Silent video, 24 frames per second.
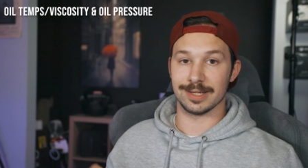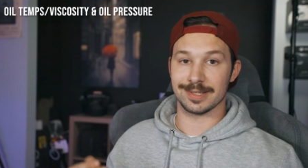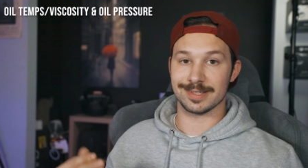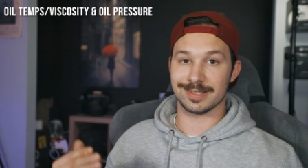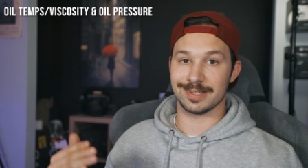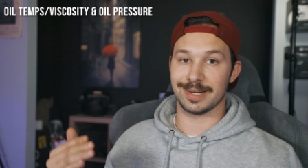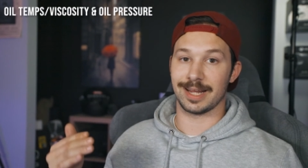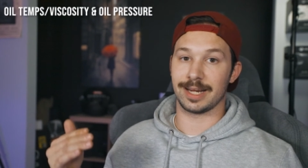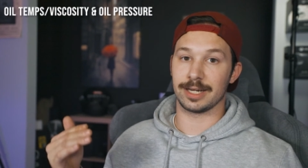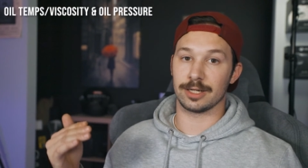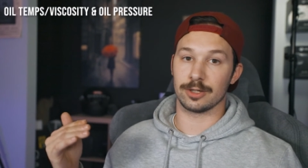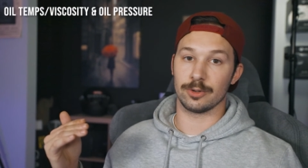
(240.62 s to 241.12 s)
it's
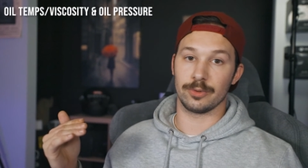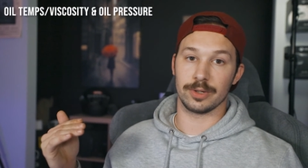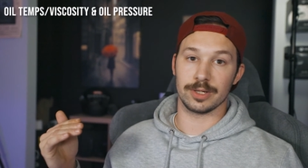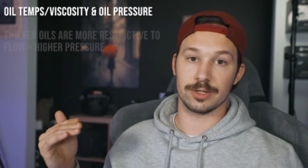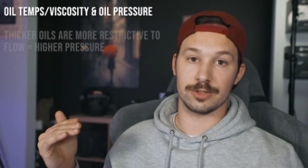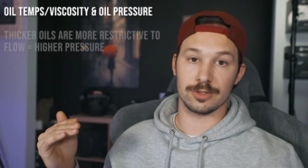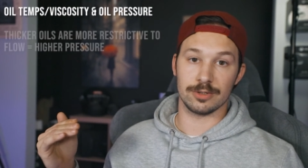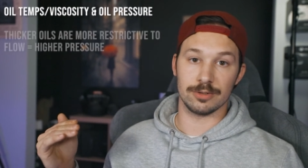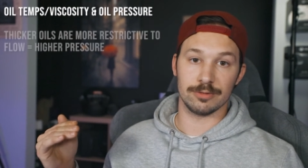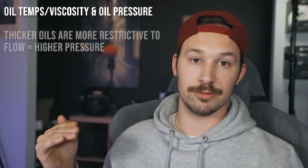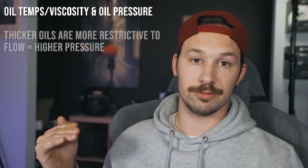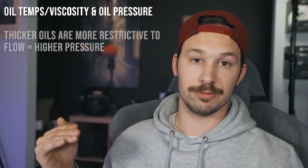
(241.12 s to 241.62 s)
not going
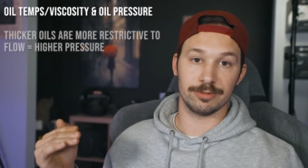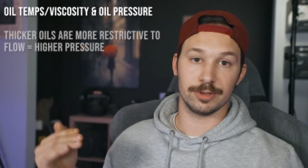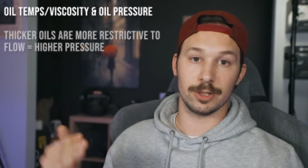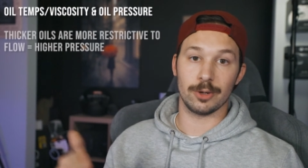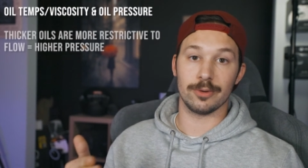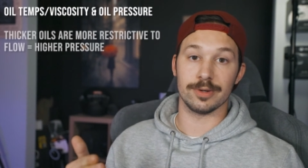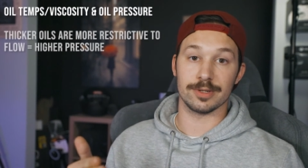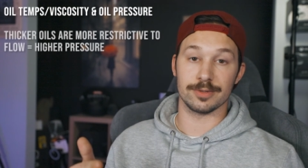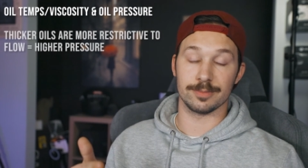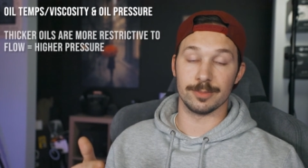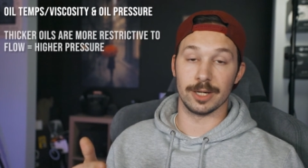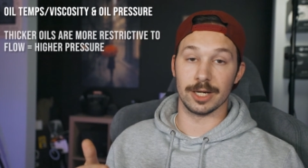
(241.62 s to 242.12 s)
to
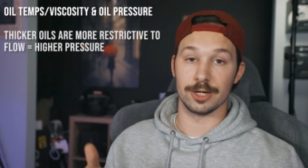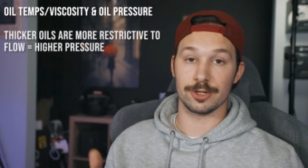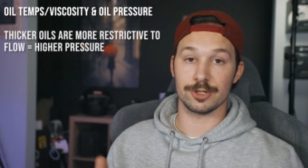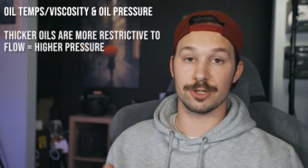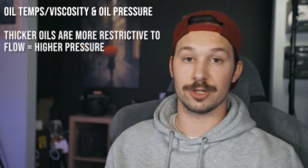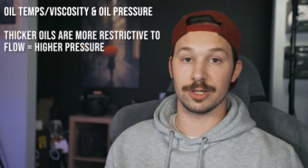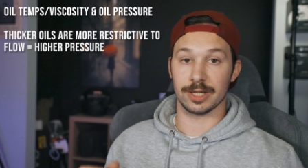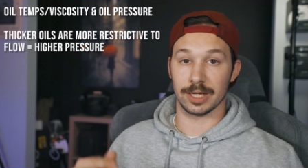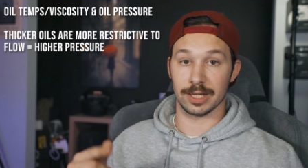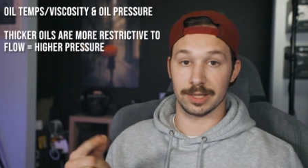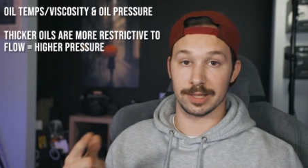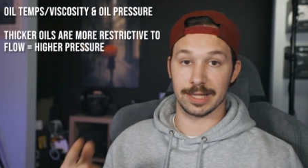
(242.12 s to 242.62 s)
flow as
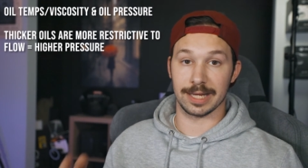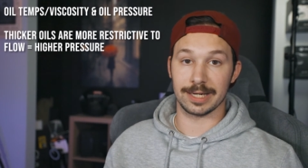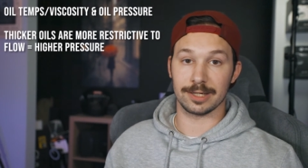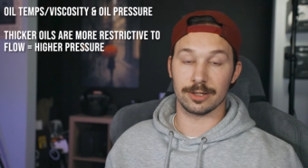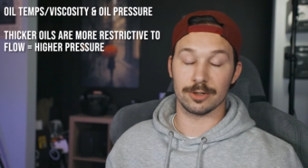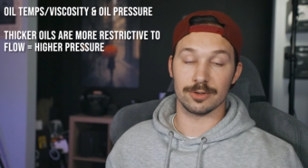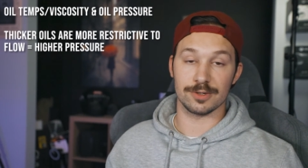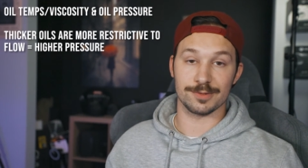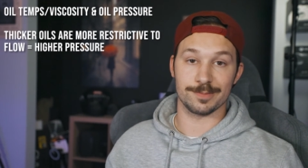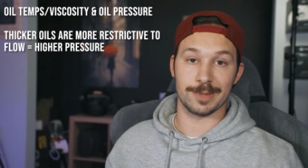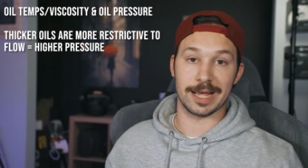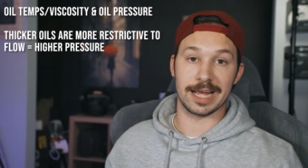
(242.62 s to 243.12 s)
much. And that
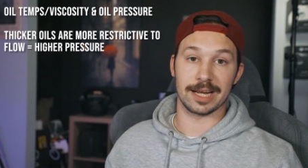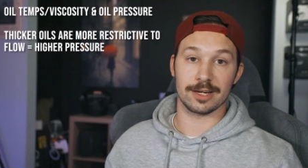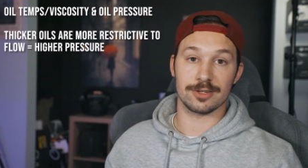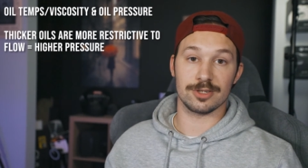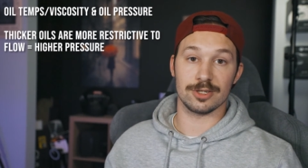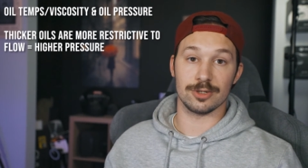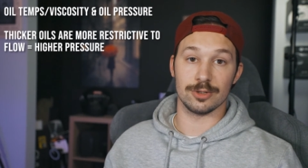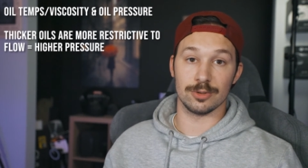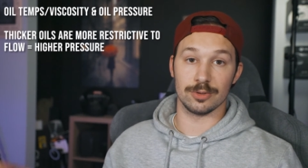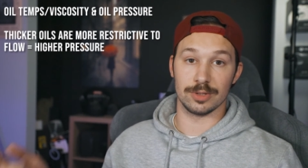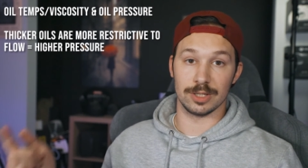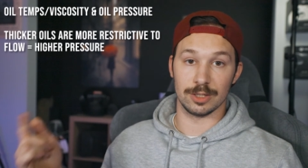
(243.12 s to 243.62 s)
goes back
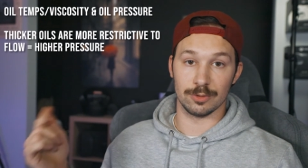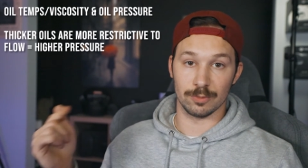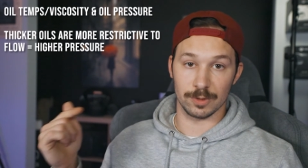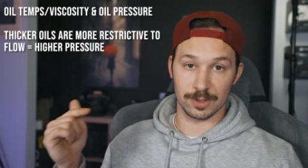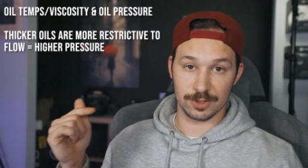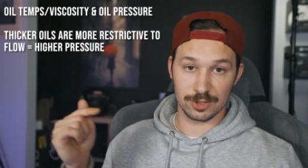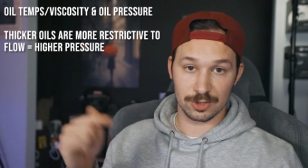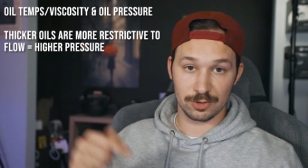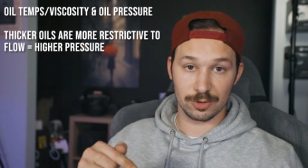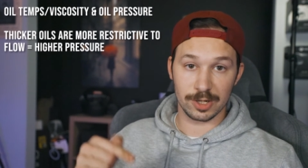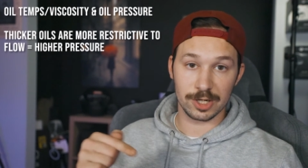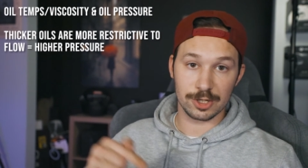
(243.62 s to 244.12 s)
to the
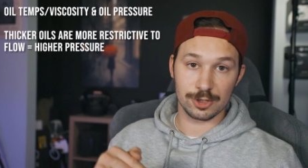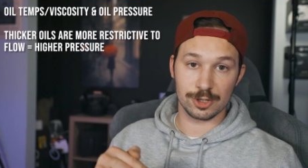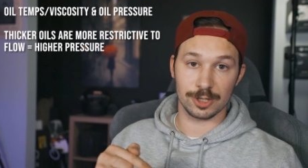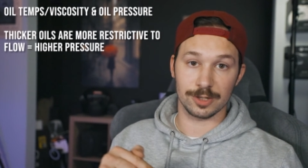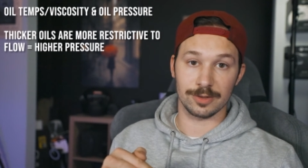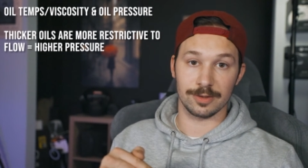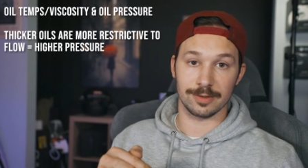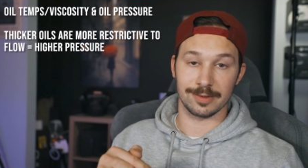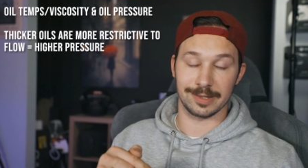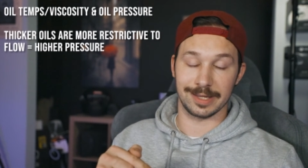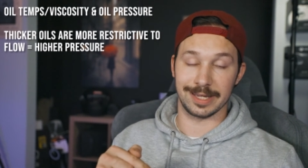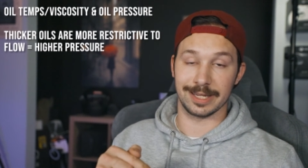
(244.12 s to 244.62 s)

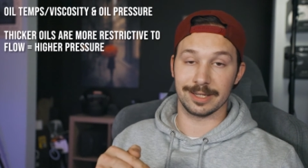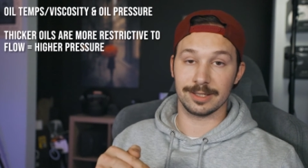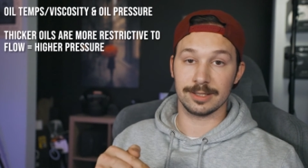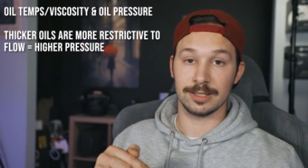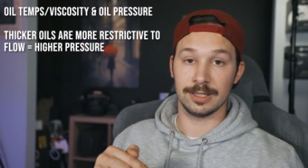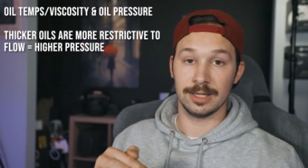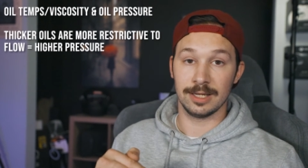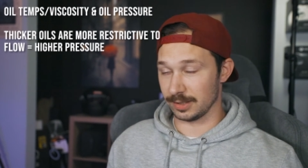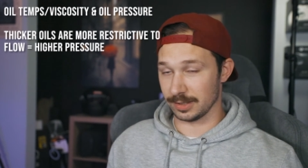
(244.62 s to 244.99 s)
restriction thing.